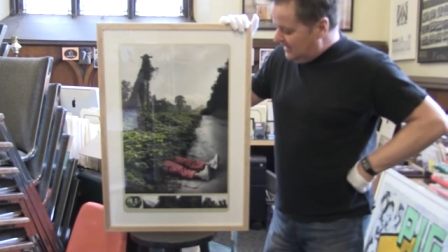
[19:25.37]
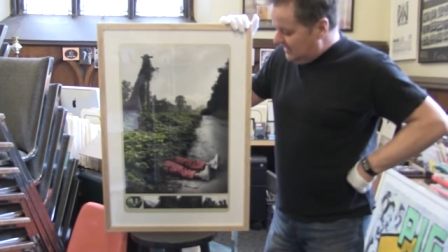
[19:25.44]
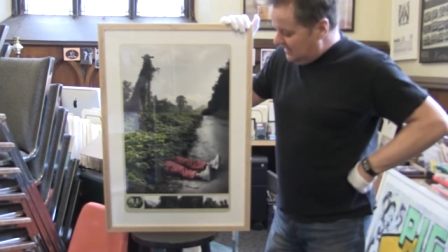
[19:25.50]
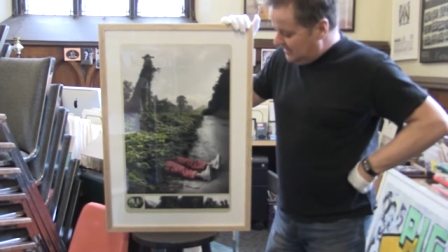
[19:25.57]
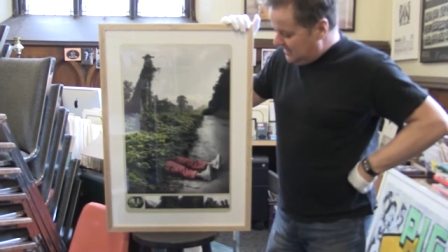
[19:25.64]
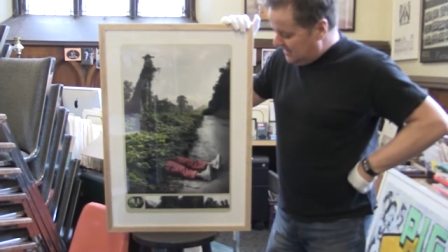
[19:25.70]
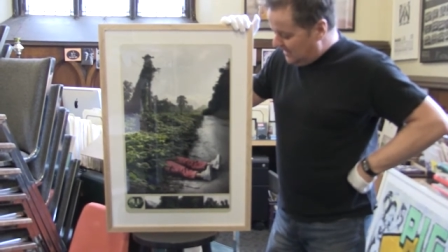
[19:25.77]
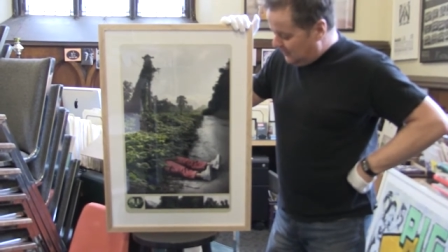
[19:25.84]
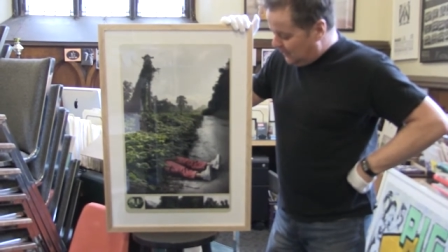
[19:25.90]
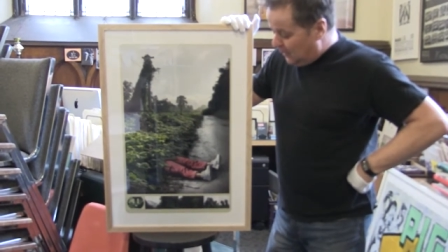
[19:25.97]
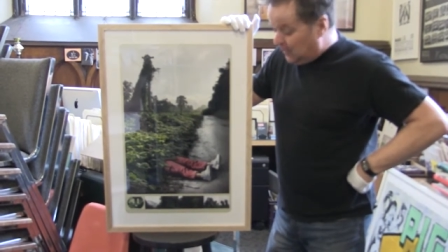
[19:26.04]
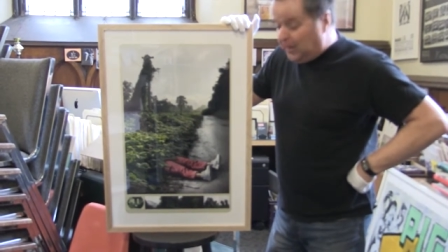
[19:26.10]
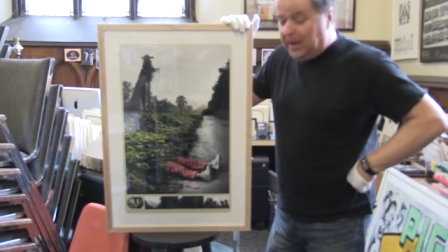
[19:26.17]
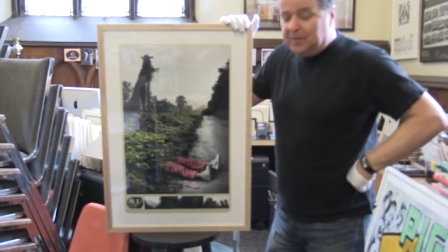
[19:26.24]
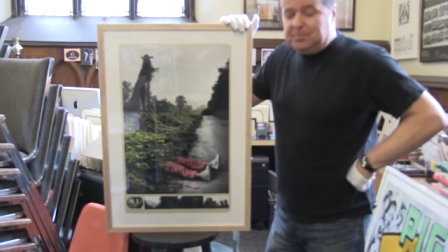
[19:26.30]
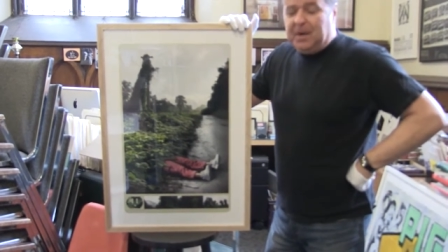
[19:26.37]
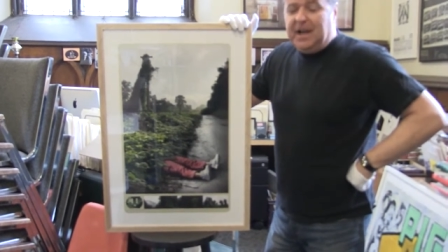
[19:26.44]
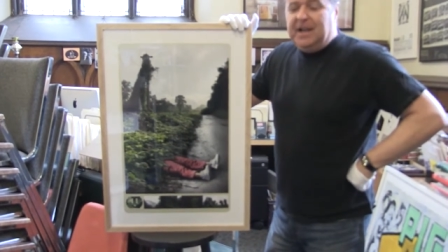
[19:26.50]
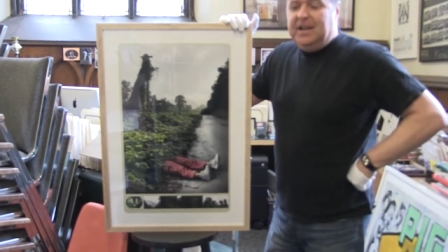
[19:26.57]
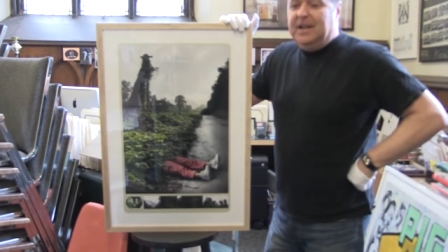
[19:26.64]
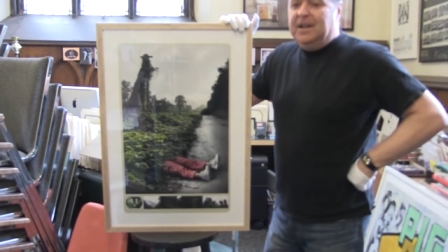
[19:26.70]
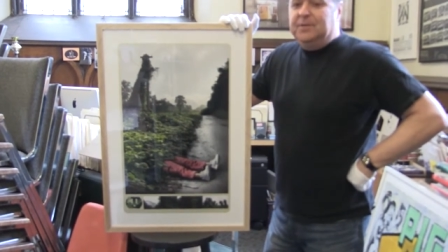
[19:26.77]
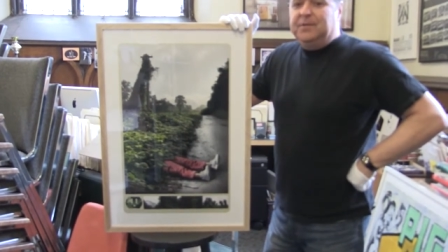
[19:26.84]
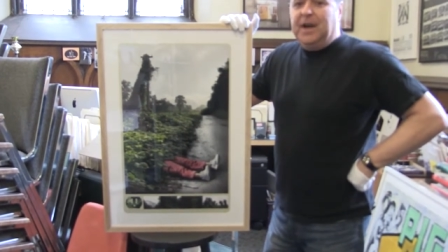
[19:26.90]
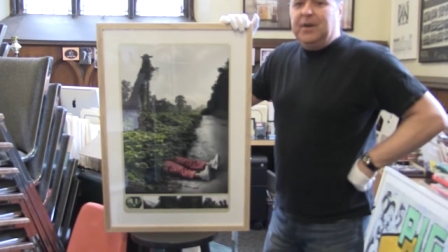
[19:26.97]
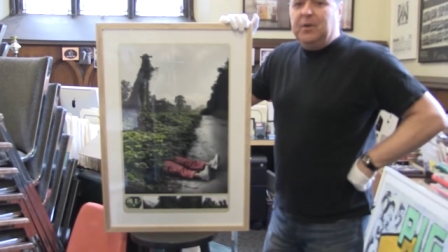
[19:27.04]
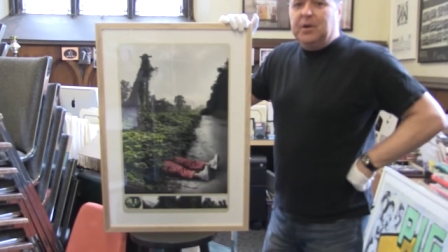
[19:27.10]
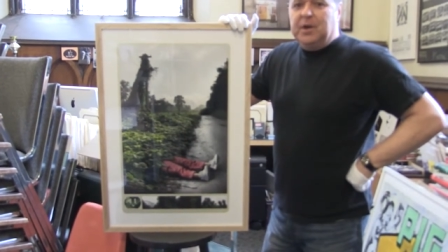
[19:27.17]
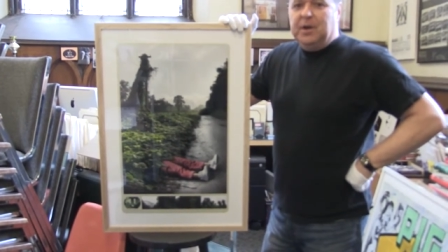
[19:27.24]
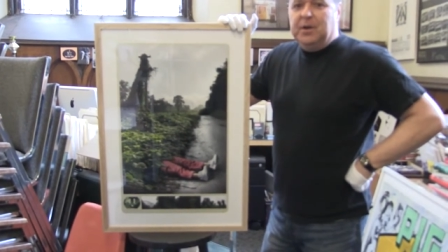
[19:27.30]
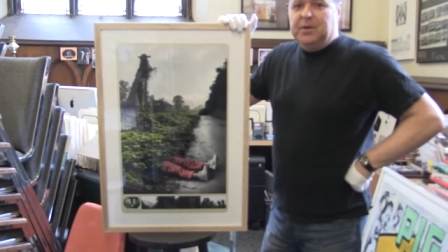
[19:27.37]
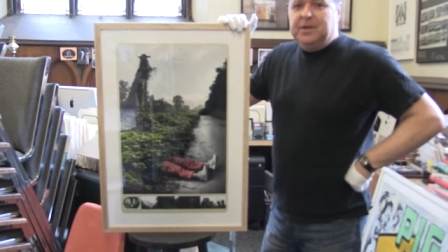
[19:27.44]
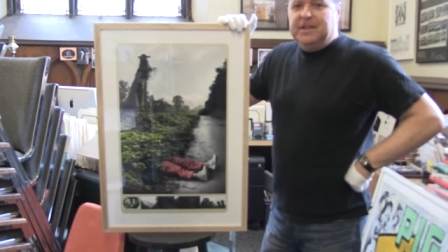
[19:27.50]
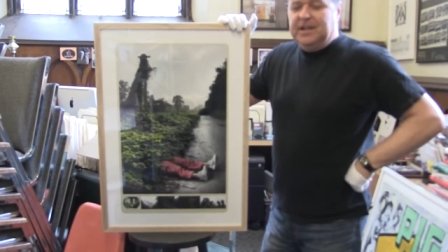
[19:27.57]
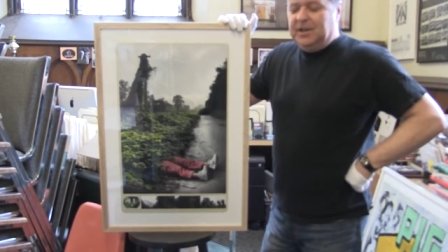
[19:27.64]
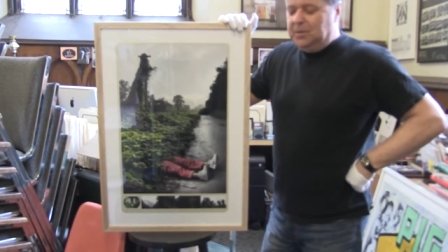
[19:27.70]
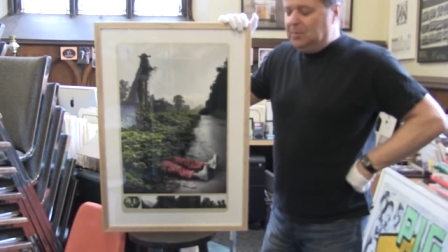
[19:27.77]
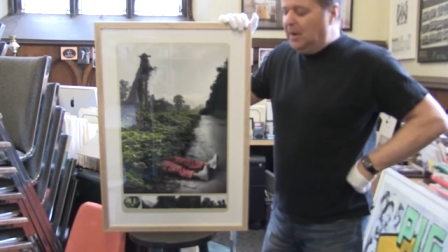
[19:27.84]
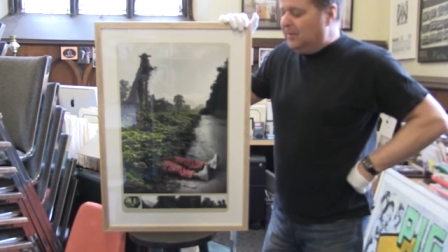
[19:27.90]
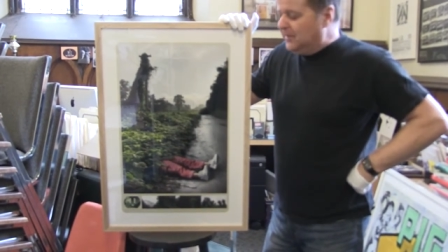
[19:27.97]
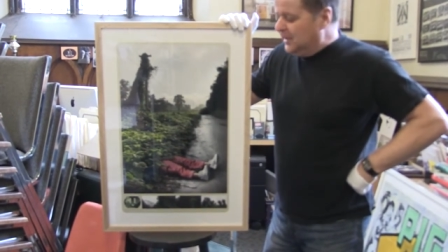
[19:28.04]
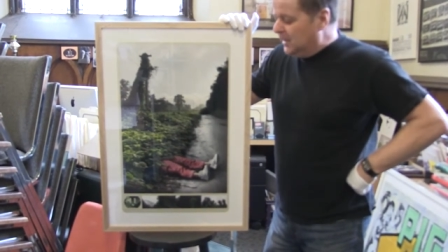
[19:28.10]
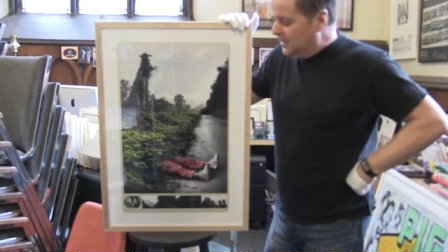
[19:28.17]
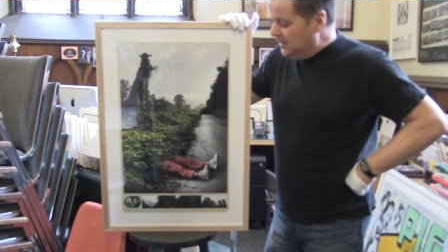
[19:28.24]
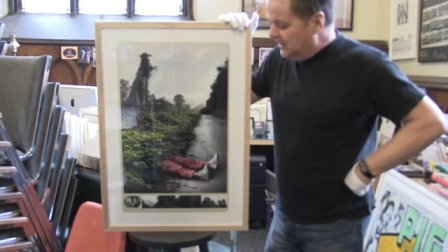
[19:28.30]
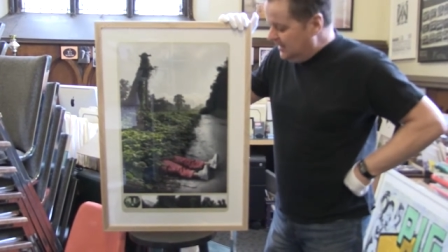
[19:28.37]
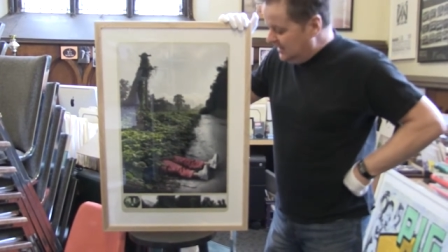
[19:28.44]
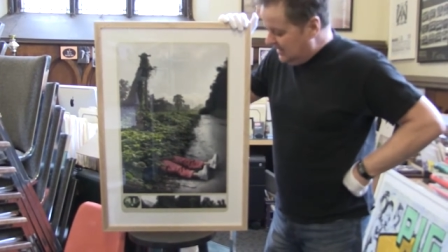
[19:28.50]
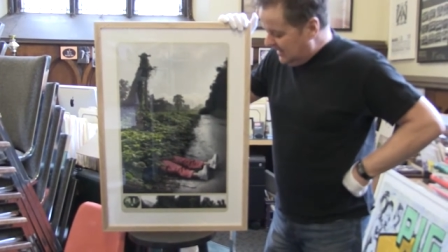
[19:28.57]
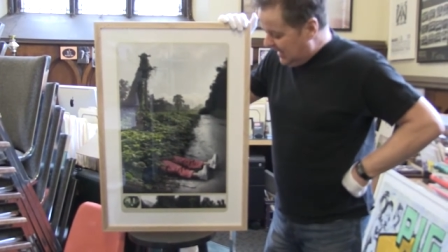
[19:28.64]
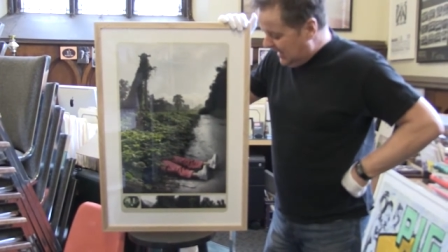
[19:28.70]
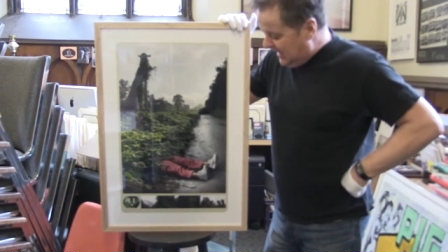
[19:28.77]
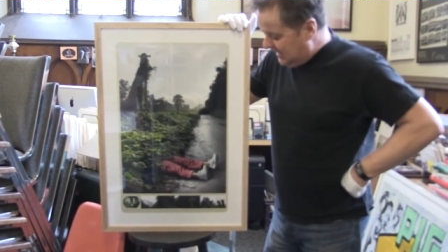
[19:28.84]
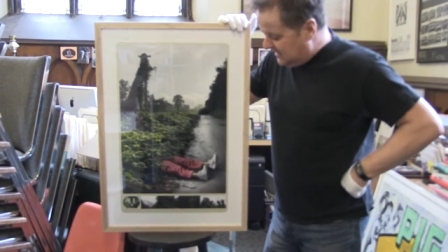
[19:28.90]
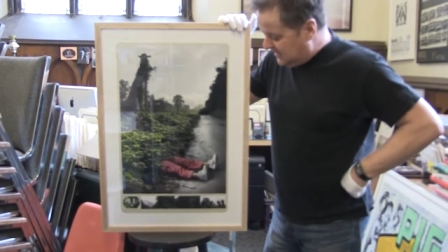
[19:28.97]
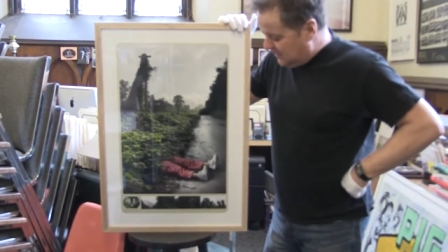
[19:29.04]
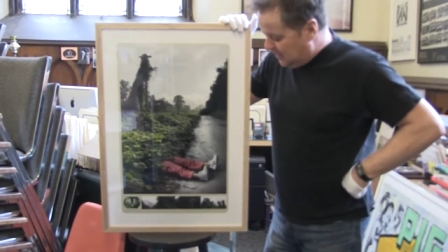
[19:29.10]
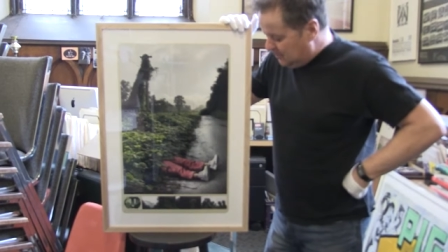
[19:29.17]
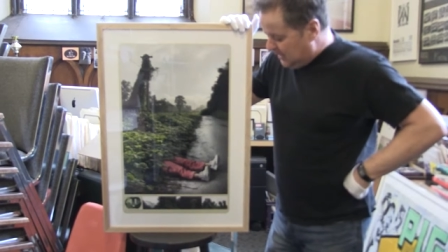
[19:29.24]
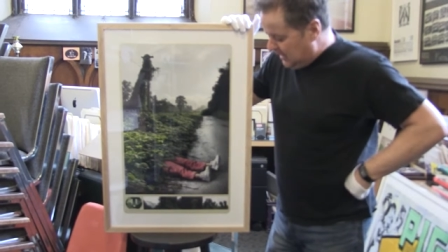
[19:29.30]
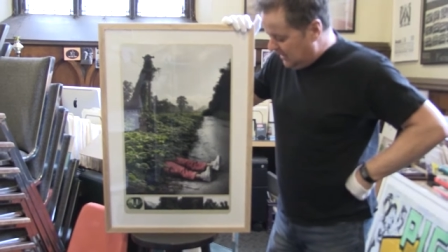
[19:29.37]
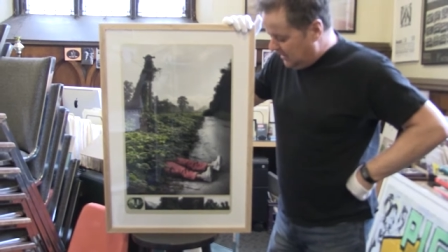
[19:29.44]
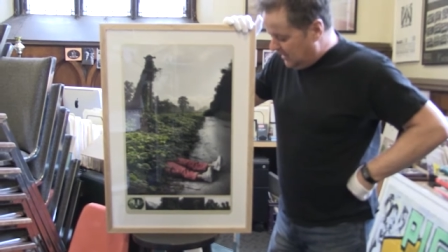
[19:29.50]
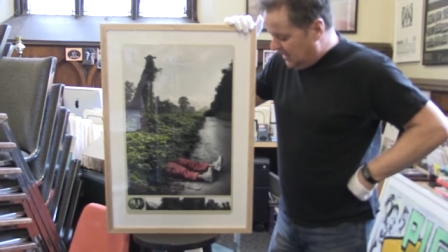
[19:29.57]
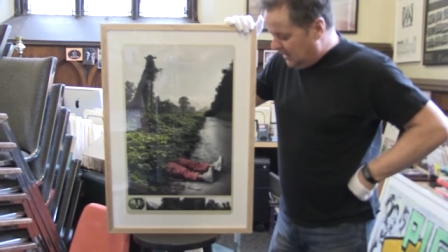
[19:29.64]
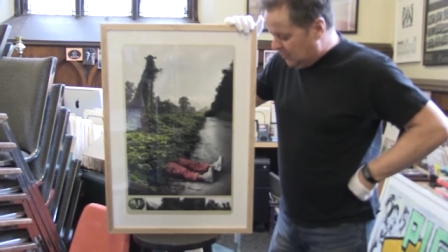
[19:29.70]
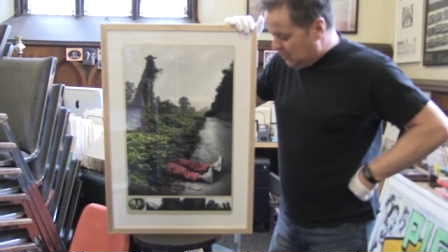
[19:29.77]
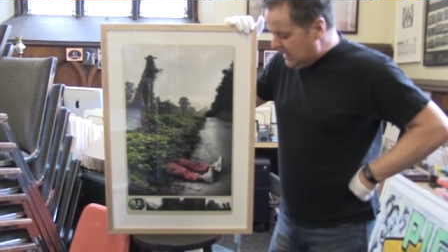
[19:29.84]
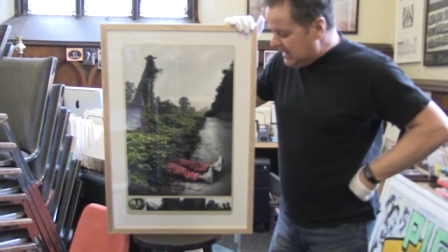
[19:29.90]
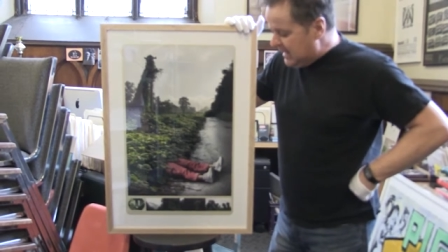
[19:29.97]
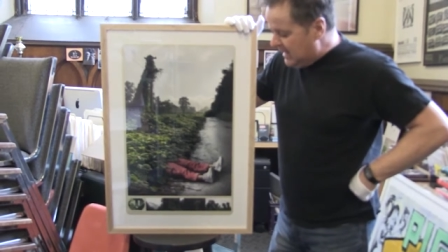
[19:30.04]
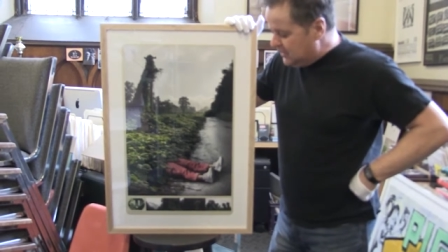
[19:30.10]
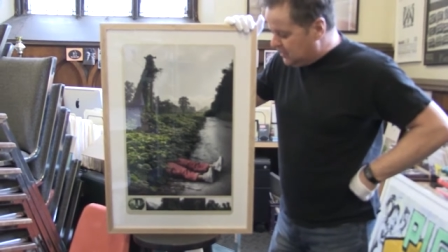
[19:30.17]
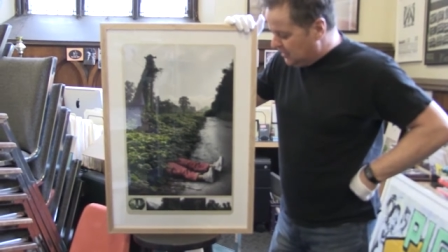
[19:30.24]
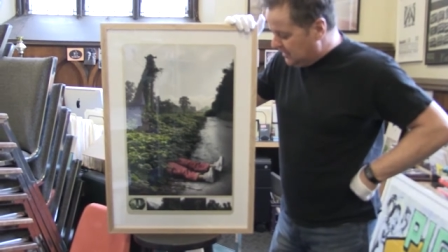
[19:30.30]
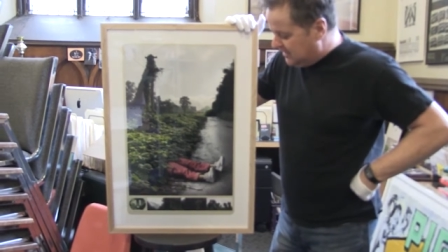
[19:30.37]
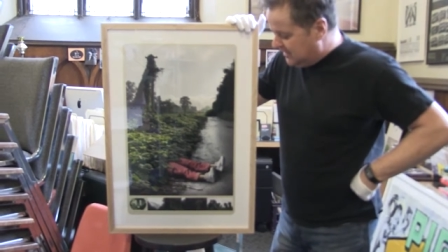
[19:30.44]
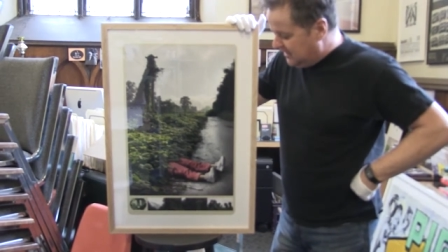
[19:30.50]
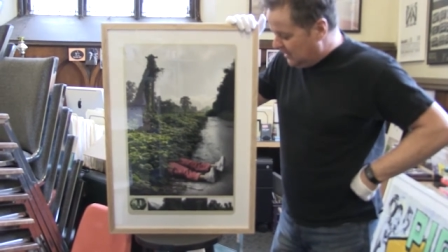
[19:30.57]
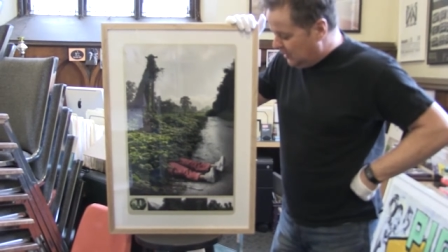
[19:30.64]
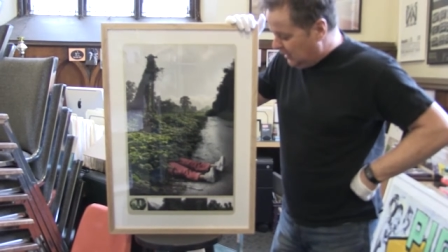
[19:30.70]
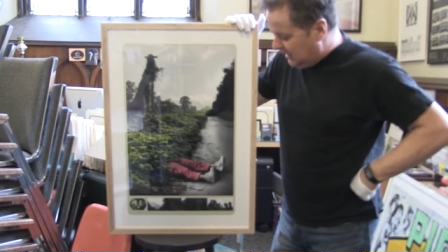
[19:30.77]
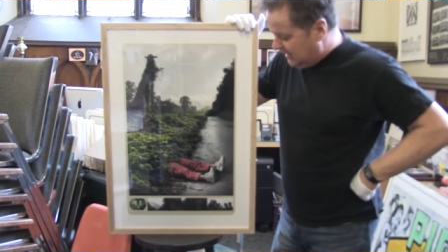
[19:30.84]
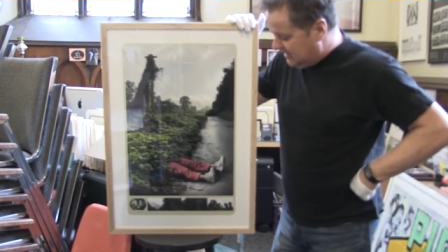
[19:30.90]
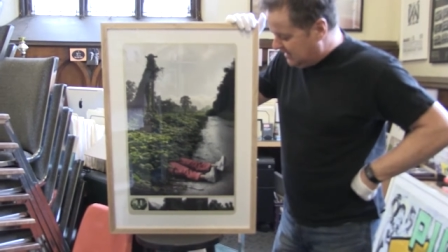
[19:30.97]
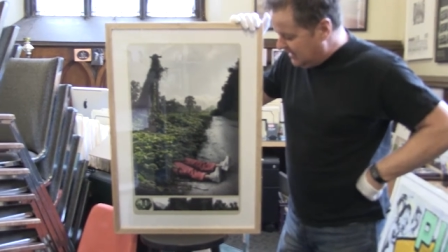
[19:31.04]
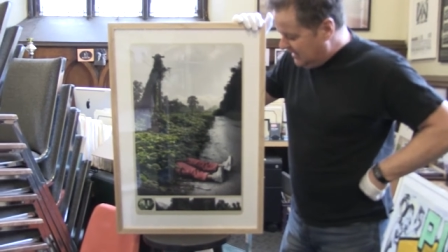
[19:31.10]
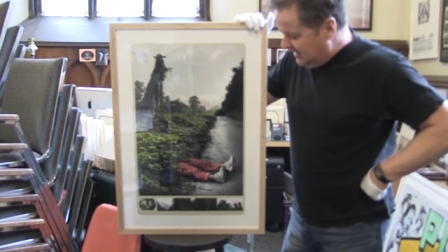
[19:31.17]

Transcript: This is a photograph by Virocode here in Buffalo, and it's from their Renatured series.